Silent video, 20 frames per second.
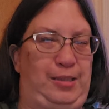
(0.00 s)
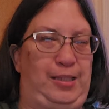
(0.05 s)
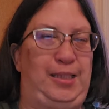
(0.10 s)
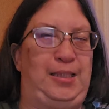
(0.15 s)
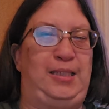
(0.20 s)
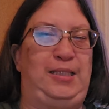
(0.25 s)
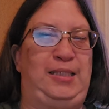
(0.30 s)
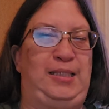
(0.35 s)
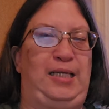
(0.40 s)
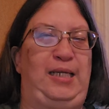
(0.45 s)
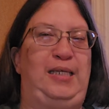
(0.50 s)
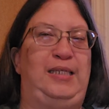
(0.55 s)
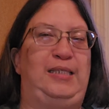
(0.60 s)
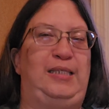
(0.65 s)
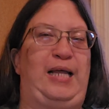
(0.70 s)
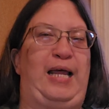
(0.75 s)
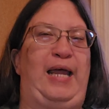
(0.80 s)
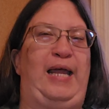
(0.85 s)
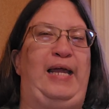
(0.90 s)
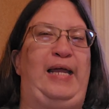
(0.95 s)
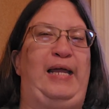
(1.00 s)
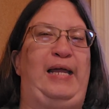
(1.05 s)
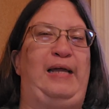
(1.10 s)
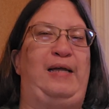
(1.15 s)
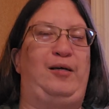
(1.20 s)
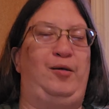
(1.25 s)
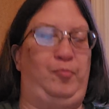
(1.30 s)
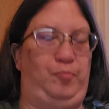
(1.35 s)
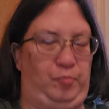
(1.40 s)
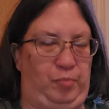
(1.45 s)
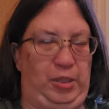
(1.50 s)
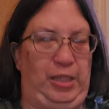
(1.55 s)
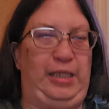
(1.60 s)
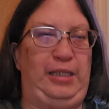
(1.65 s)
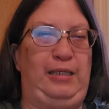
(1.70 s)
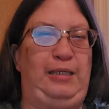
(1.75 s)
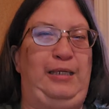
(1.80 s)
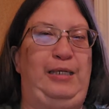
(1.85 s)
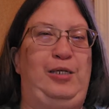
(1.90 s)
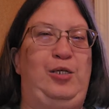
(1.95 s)
This is a
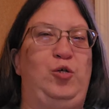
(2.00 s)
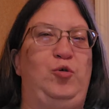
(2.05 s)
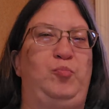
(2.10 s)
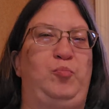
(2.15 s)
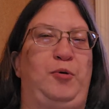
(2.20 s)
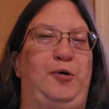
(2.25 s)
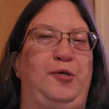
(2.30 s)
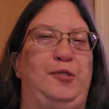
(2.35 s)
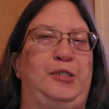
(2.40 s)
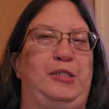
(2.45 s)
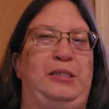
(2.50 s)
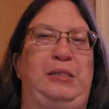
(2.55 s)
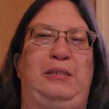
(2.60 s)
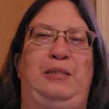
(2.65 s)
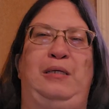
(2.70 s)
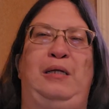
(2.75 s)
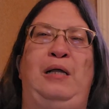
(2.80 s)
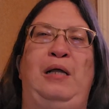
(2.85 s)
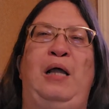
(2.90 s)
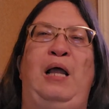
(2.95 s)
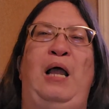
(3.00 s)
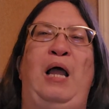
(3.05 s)
completely new person,